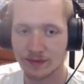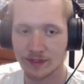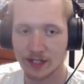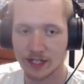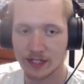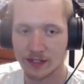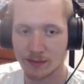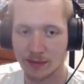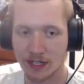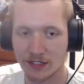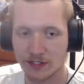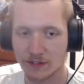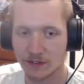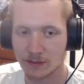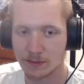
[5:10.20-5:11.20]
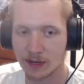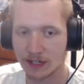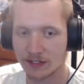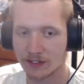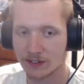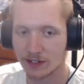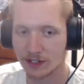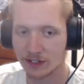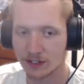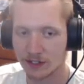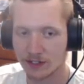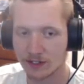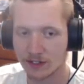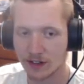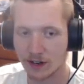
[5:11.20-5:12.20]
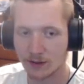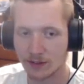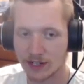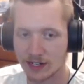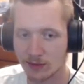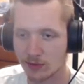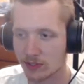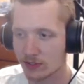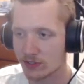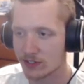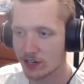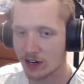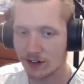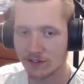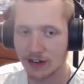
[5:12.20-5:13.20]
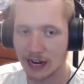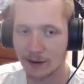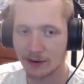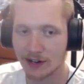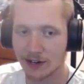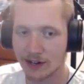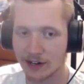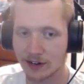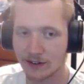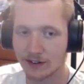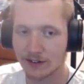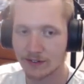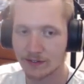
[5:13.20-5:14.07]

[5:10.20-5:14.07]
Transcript: Is a monster from Monster Hunter. Oh, the Nibble Snarf. I wouldn't know.